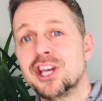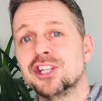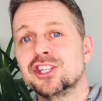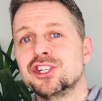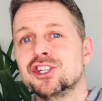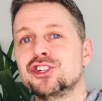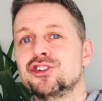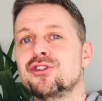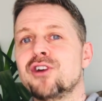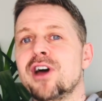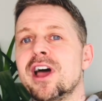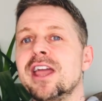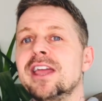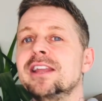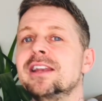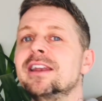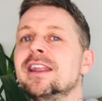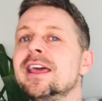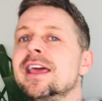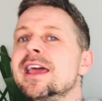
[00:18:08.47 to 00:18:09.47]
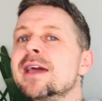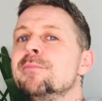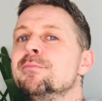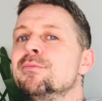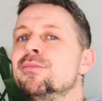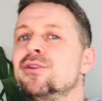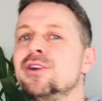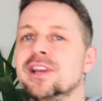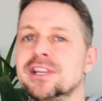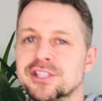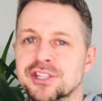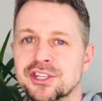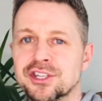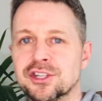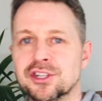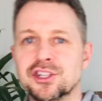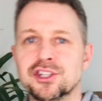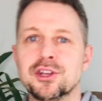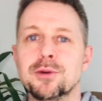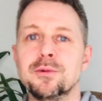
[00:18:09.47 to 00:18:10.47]
to try and embrace
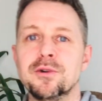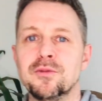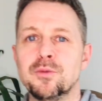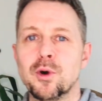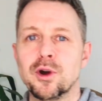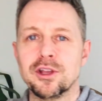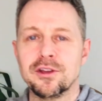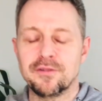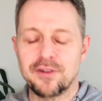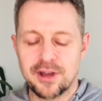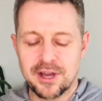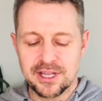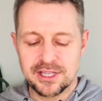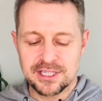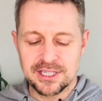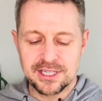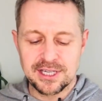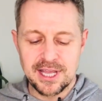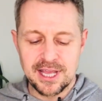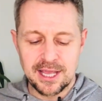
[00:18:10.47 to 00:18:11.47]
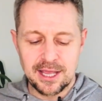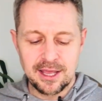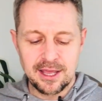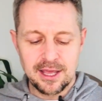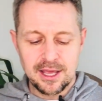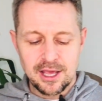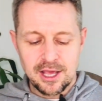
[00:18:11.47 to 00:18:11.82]
some of what you've heard today,